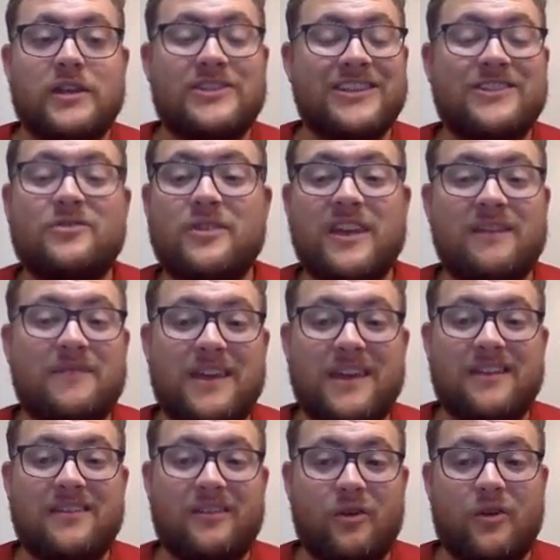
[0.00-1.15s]
this will give me
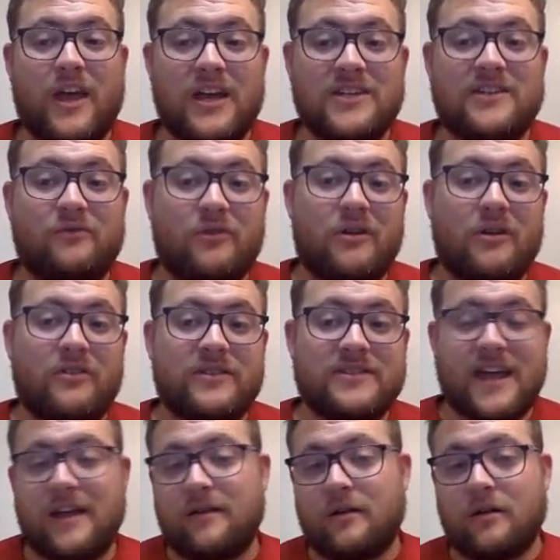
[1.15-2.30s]
the location of where all the
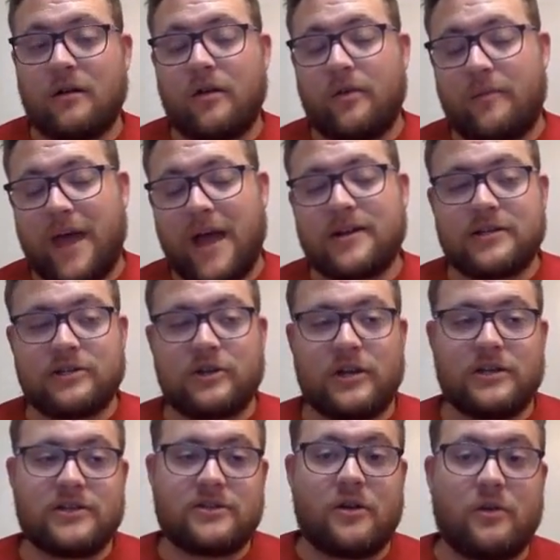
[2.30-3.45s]
site or all the packages are getting
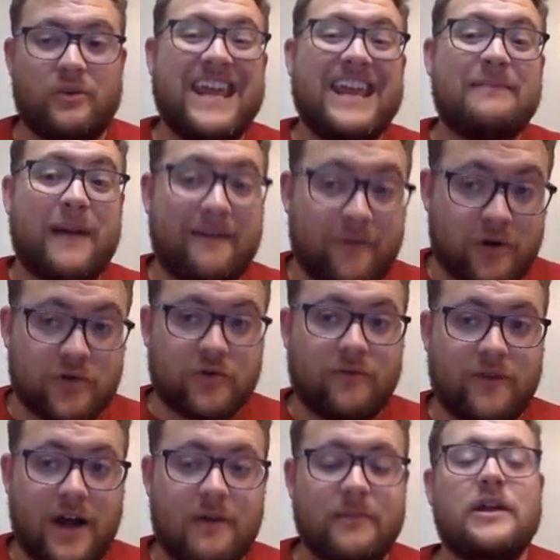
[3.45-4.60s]
installed within my virtual
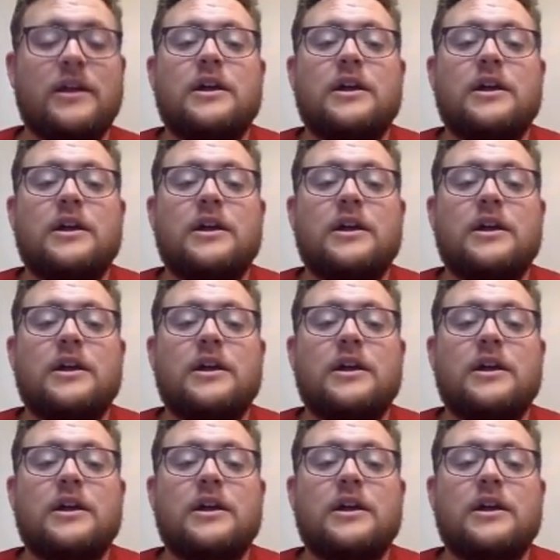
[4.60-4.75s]
environment.